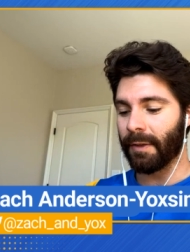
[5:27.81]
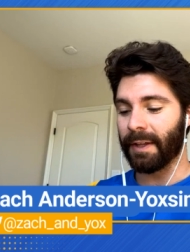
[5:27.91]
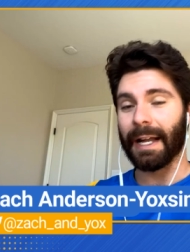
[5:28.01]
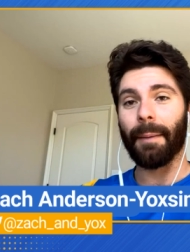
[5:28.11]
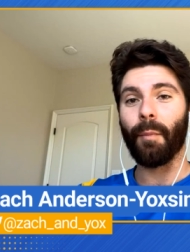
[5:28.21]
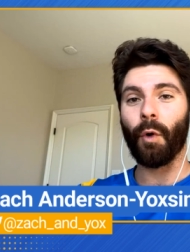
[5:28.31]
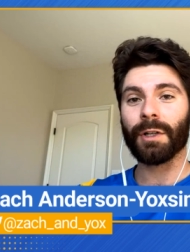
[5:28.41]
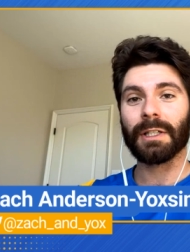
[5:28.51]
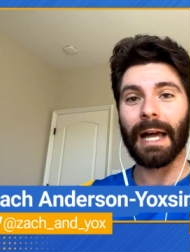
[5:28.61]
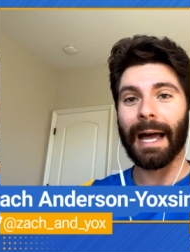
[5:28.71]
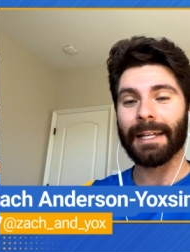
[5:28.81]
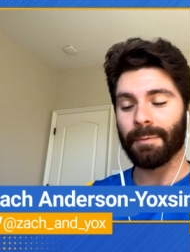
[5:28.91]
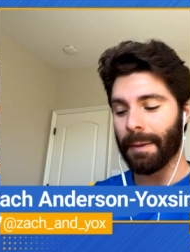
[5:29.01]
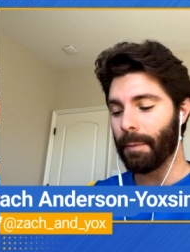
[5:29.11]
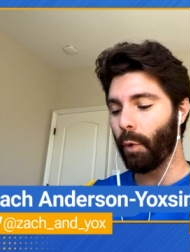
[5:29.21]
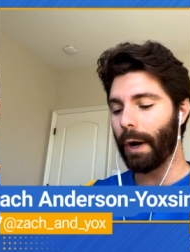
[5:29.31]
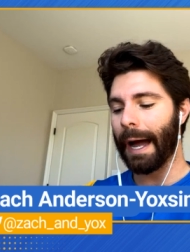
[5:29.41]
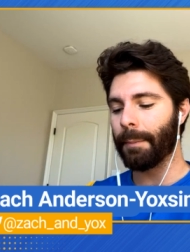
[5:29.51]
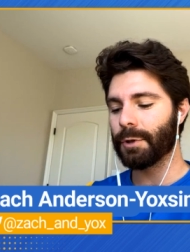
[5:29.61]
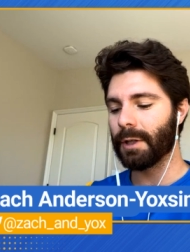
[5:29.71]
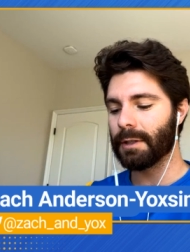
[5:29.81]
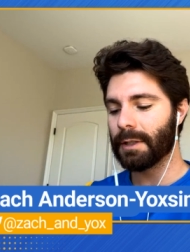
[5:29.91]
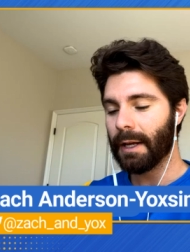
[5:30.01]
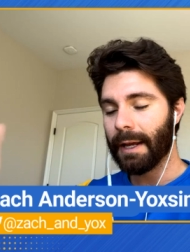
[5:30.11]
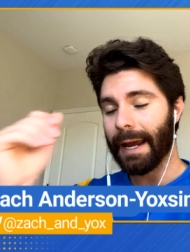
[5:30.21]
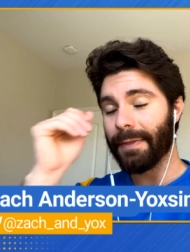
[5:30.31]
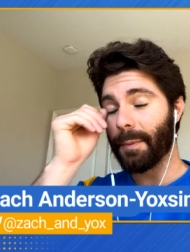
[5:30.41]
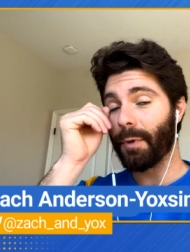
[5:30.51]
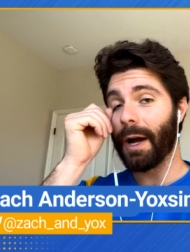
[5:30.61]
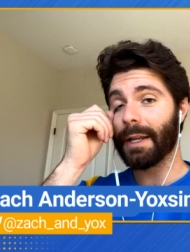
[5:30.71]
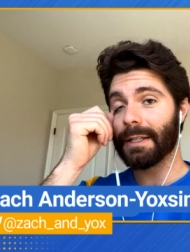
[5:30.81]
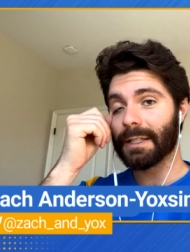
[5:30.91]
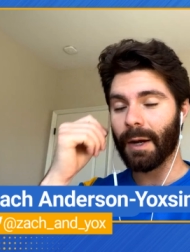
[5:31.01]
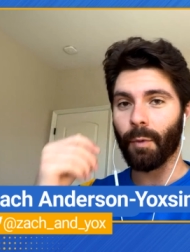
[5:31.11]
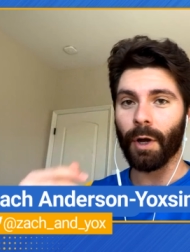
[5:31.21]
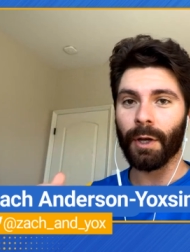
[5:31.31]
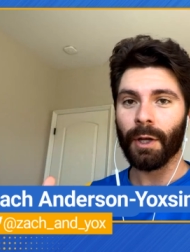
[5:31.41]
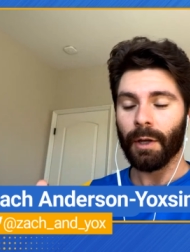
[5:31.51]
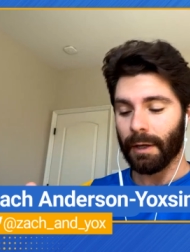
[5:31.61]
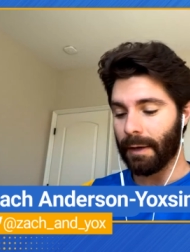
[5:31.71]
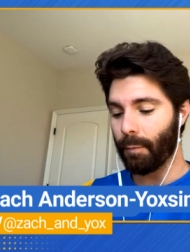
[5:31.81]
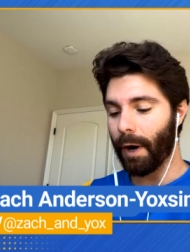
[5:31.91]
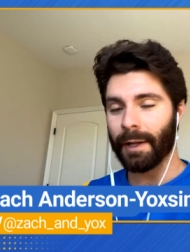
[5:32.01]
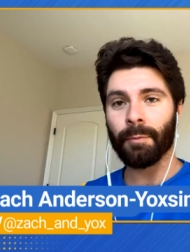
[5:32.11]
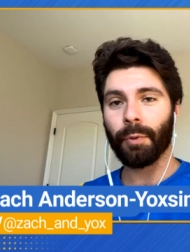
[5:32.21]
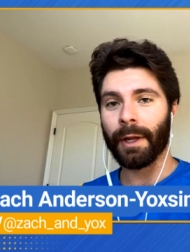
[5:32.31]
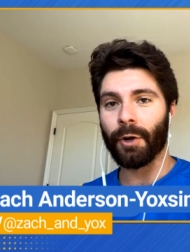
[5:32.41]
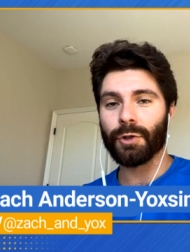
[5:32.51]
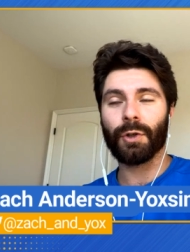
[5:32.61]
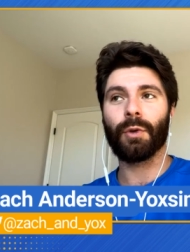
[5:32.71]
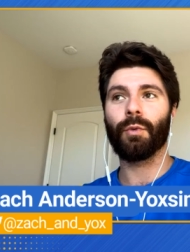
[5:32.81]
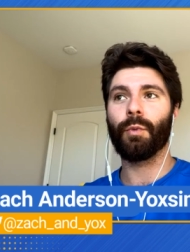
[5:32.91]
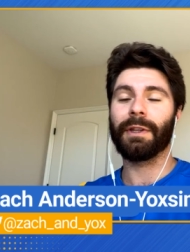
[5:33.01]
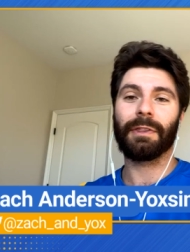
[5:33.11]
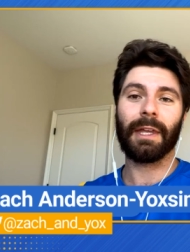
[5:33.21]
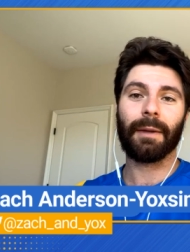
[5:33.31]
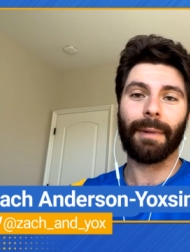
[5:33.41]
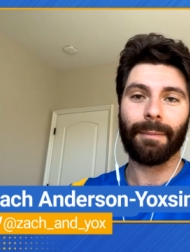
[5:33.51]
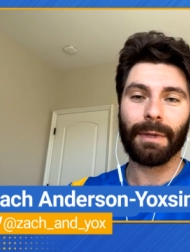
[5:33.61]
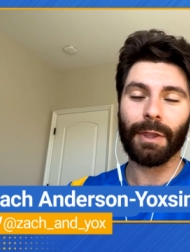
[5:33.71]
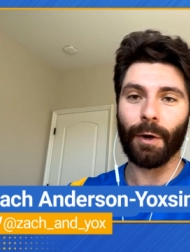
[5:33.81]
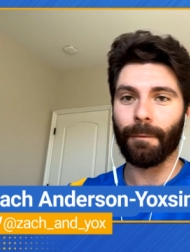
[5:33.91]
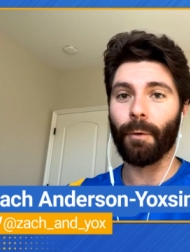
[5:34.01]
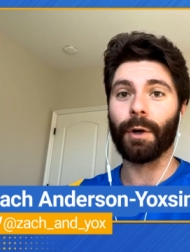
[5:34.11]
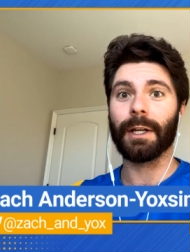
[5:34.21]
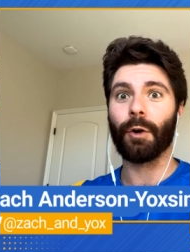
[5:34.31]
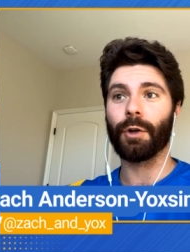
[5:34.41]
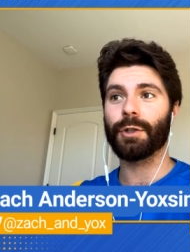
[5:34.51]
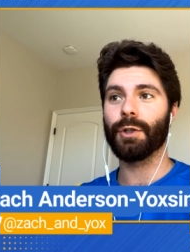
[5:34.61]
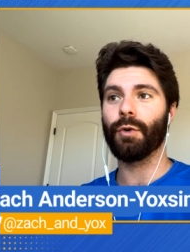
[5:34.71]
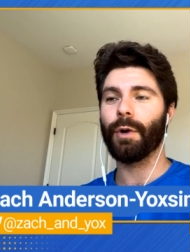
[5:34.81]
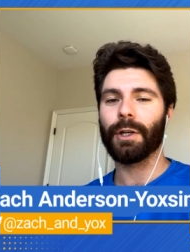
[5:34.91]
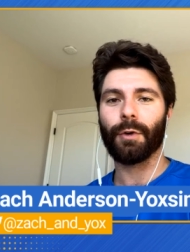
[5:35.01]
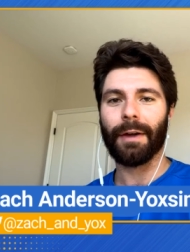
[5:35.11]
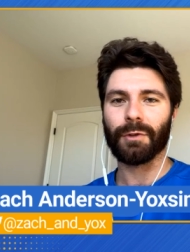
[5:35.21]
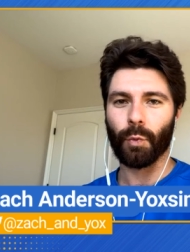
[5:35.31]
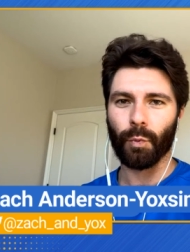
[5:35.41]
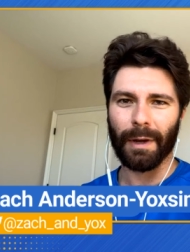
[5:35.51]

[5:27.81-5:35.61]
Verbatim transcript: They got more size, maybe more options, and they brought in someone and brought in players who you would think might be there for a year or two and don't have to